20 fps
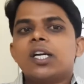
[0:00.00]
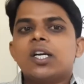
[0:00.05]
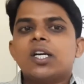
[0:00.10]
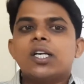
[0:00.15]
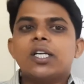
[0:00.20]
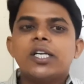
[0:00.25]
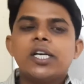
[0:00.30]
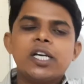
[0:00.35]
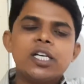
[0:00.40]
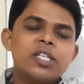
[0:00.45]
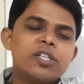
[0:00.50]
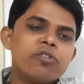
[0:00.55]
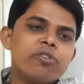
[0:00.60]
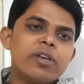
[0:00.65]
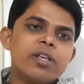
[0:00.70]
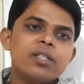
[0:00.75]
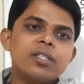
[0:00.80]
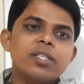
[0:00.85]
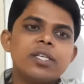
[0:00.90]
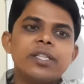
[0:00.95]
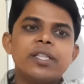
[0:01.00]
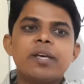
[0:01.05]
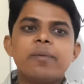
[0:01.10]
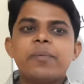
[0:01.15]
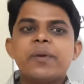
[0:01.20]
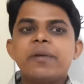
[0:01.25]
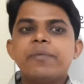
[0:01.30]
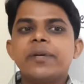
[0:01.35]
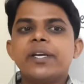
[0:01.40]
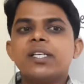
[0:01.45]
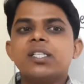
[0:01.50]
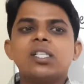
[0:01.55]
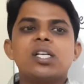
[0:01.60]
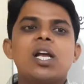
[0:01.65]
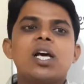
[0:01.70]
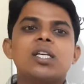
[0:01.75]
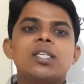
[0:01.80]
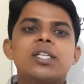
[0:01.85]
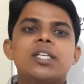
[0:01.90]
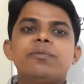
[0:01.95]
Dear students, in the previous
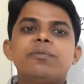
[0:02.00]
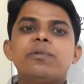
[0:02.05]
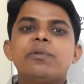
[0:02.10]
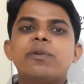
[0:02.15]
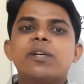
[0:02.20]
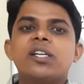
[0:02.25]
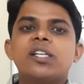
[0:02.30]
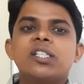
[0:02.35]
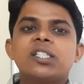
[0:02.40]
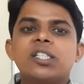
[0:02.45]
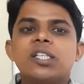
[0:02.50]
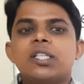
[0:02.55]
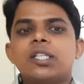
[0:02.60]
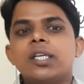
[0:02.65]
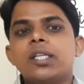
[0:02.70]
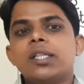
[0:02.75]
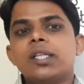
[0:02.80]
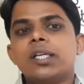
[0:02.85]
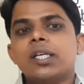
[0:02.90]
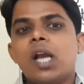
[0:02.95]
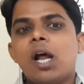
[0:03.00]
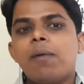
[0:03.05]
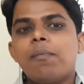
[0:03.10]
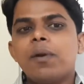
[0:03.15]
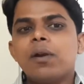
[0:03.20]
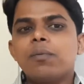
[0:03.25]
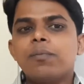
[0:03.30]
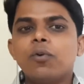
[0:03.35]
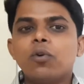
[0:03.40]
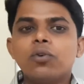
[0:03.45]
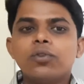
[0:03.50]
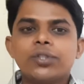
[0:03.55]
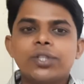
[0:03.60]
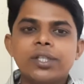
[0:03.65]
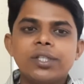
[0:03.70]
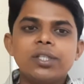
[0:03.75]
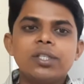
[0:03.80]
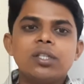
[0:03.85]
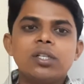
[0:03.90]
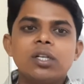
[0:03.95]
classes we were discussing the grammar
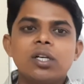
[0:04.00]
portion.